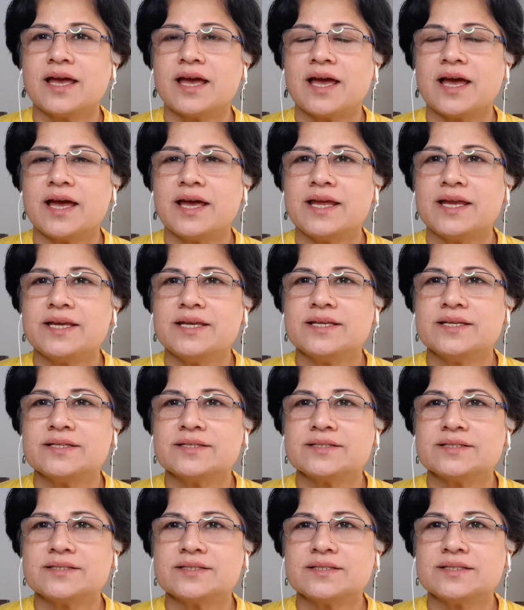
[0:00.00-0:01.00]
And
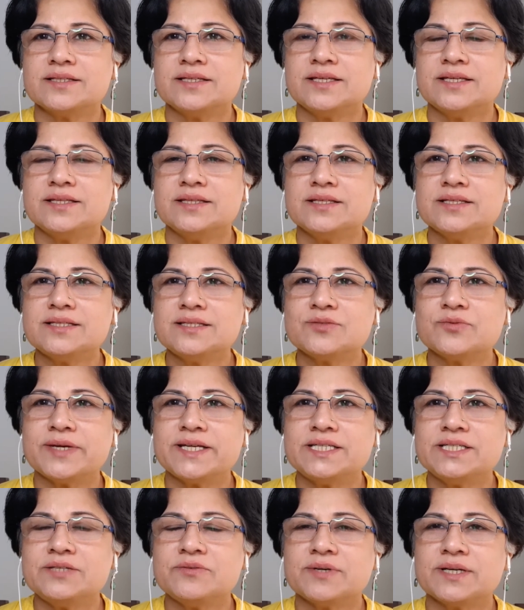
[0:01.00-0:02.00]
in this
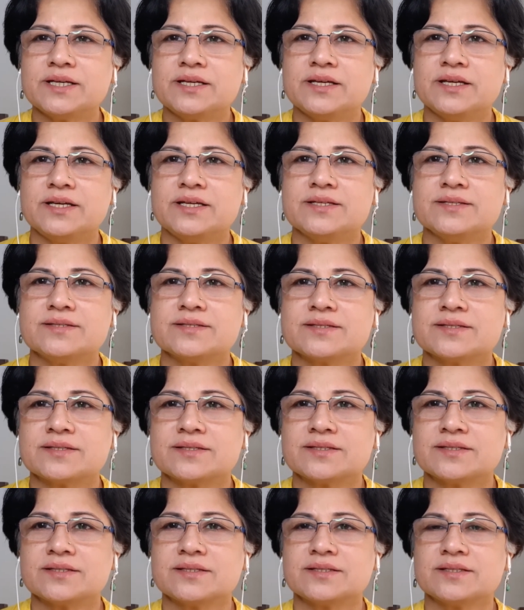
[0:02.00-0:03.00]
21 days,
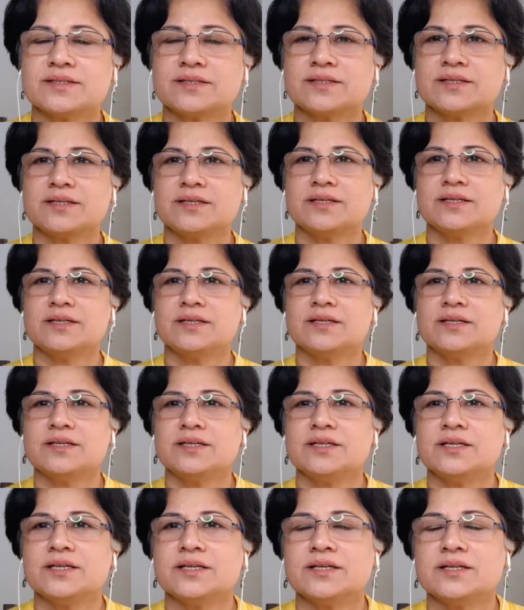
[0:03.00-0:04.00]

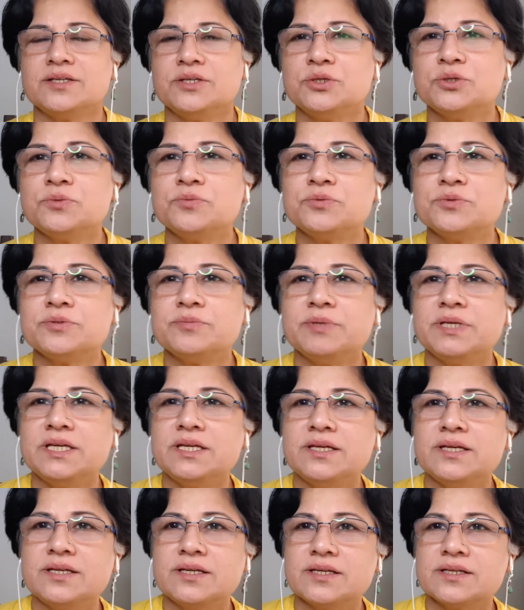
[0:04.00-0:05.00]
you would
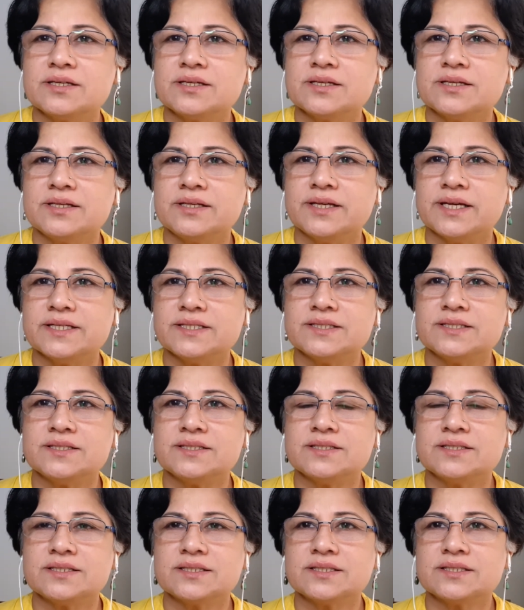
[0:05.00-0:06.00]
be
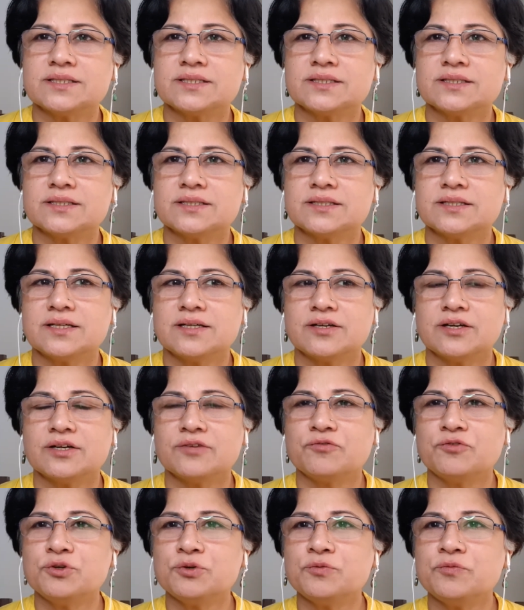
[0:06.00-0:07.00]
getting a
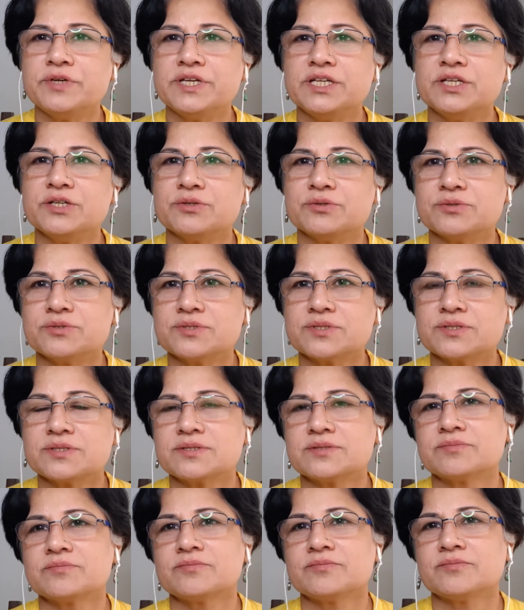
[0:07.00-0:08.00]
few videos,
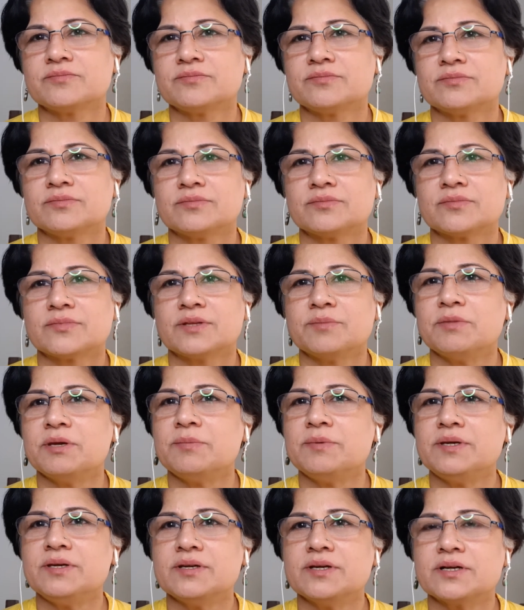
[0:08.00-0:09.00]

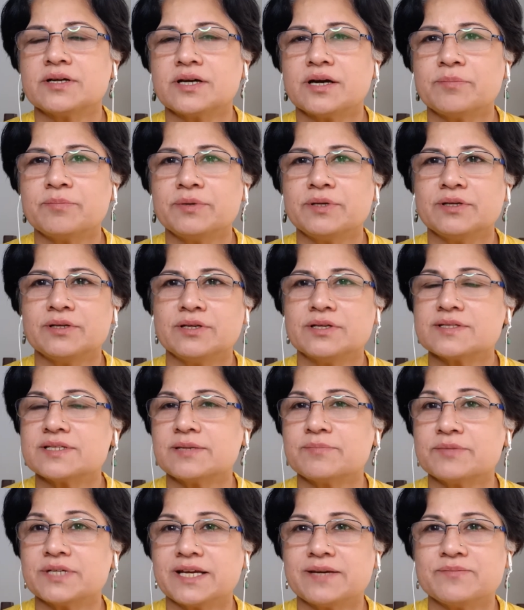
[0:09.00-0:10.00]
maybe a couple,
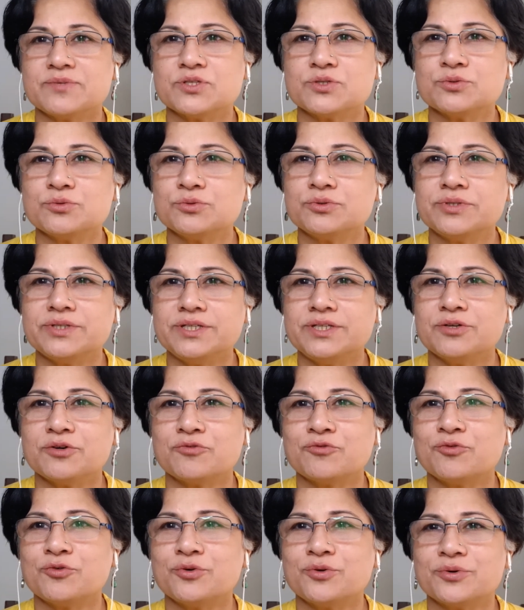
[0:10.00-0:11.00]
sometimes 2, 3 or
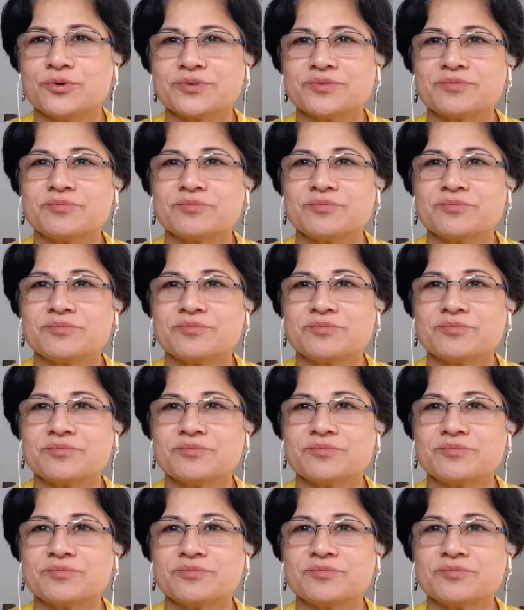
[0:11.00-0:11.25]
4.